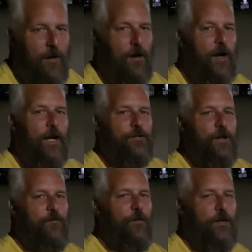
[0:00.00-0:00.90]
All right,
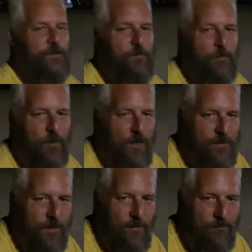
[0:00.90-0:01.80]
Jeff wants to be
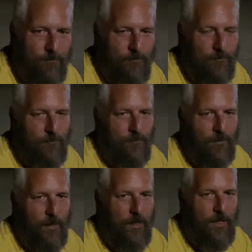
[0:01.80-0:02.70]
president.
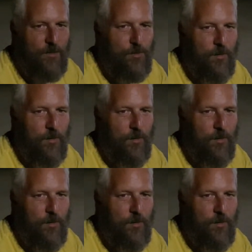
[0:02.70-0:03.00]
I guess you